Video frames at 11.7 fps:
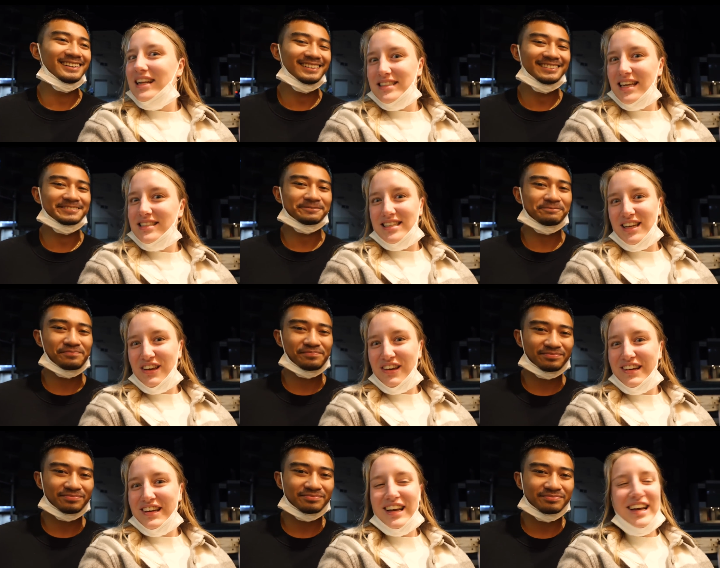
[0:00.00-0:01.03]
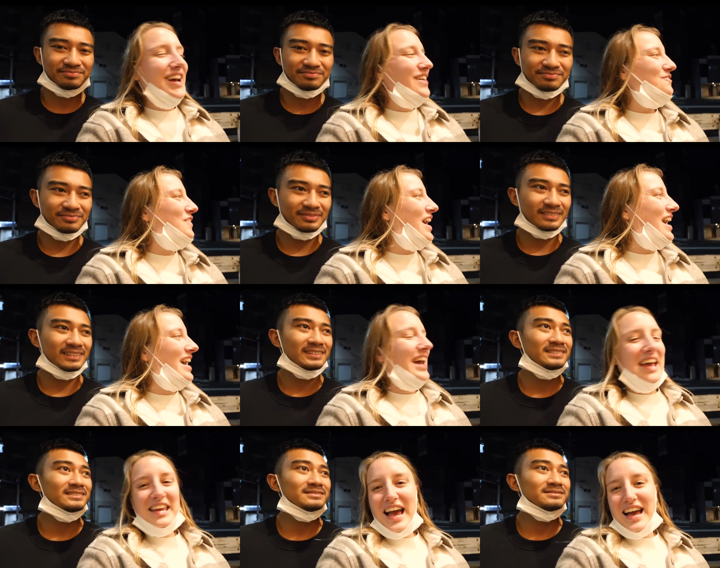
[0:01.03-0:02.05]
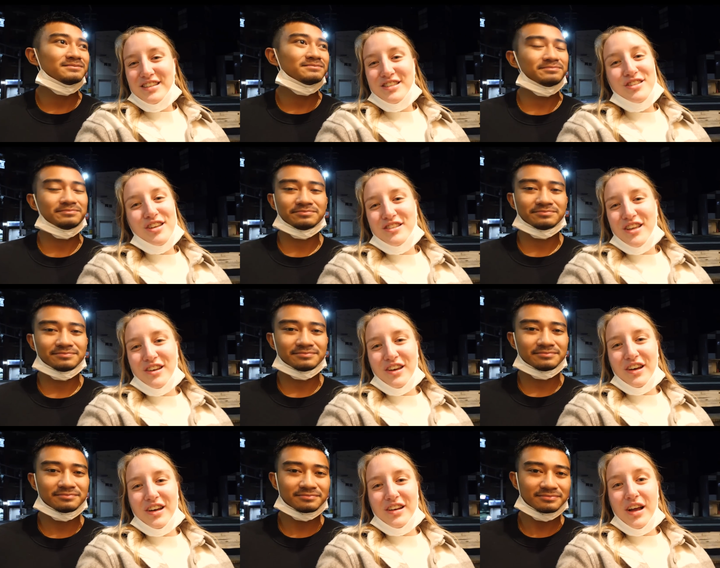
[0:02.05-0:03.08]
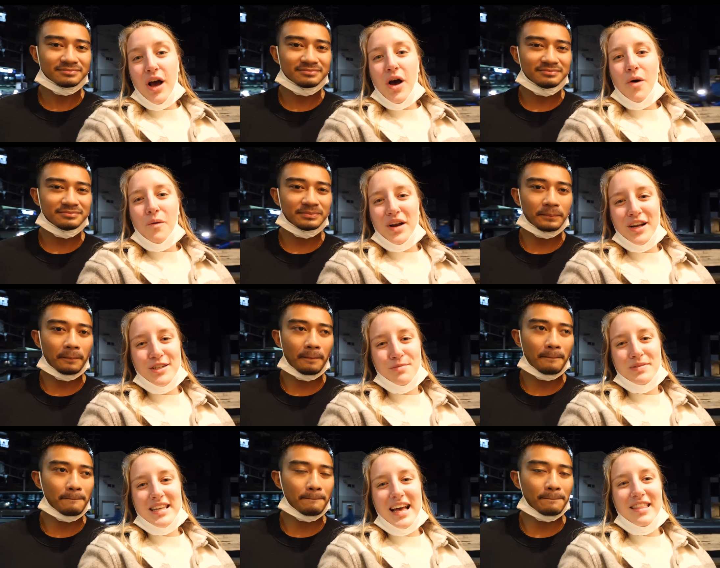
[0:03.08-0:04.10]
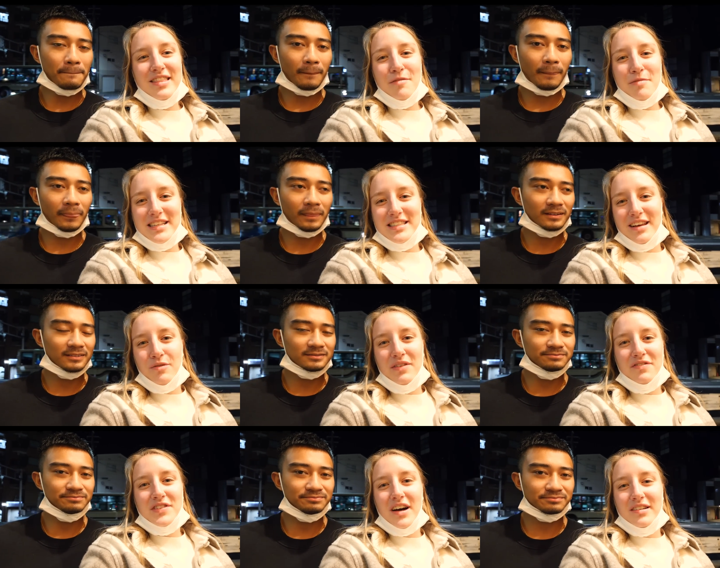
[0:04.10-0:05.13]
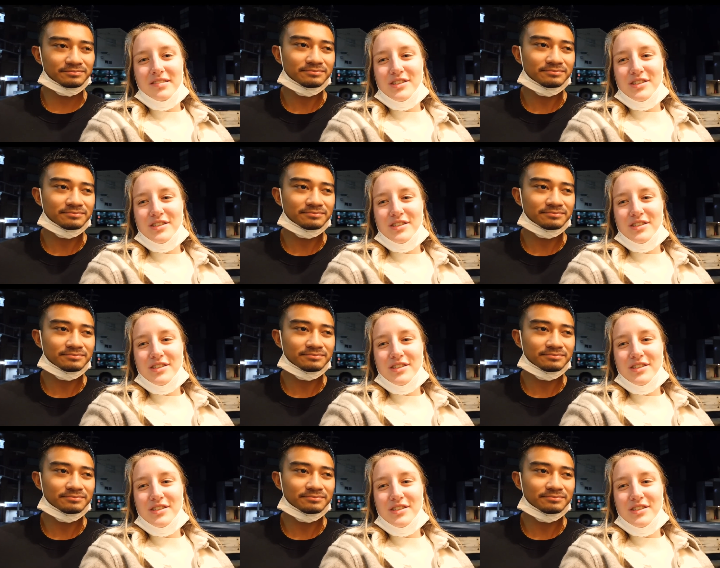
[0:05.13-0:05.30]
Speaker 1: it tasted good. But yeah, it's so, so good. 100% the best thing we've done